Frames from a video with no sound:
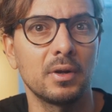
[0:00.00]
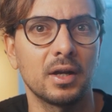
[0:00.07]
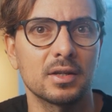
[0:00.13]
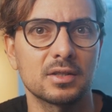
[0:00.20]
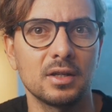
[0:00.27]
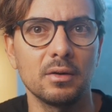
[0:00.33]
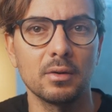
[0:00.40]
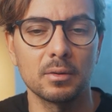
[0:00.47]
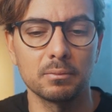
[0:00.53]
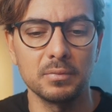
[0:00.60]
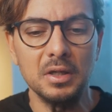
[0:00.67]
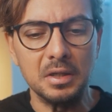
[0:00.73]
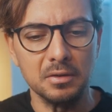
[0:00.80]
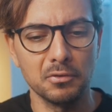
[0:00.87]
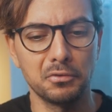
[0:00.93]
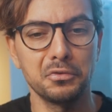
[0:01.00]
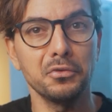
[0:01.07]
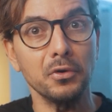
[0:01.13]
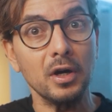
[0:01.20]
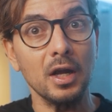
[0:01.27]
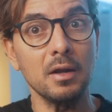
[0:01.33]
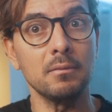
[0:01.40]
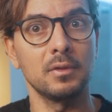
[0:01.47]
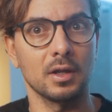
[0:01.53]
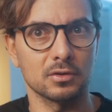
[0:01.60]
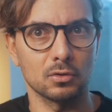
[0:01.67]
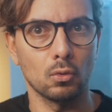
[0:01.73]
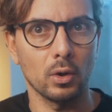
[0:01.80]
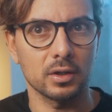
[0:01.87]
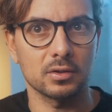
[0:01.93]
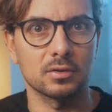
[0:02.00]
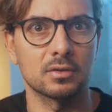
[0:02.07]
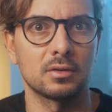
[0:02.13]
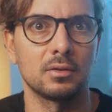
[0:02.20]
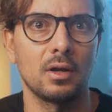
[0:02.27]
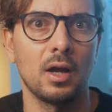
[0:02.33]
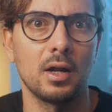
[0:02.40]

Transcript: but it has never been framed as quests.